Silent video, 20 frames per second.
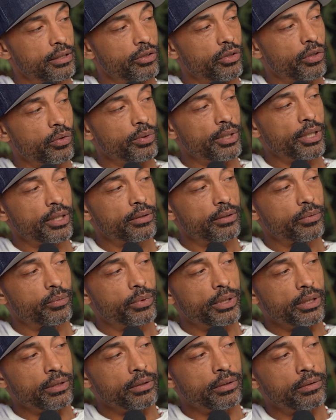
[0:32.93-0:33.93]
you know,
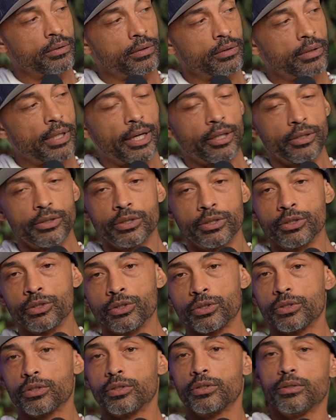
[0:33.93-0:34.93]
when
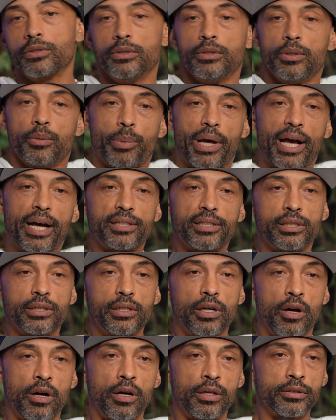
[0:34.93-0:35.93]
elders are
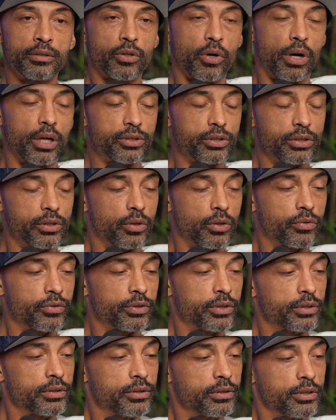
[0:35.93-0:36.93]
passing on, crossing
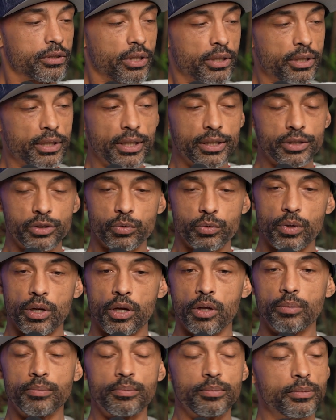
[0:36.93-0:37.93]
over to the next
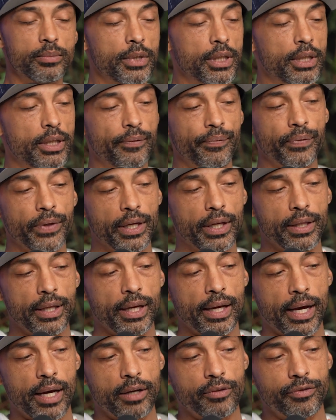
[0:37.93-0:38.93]
realm, and
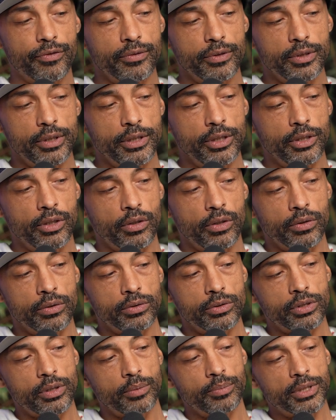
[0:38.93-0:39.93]
they have, you
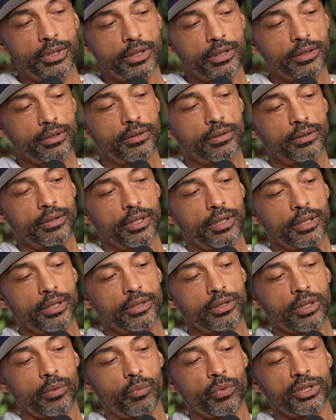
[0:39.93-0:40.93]
know, something
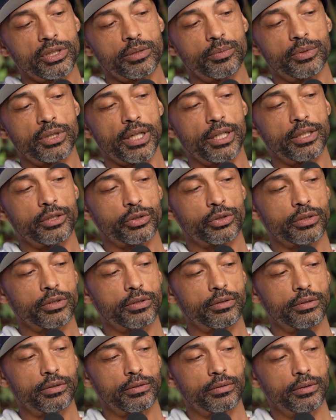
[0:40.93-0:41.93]
somewhat
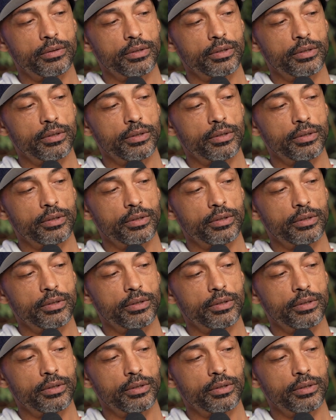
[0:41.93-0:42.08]
substantial,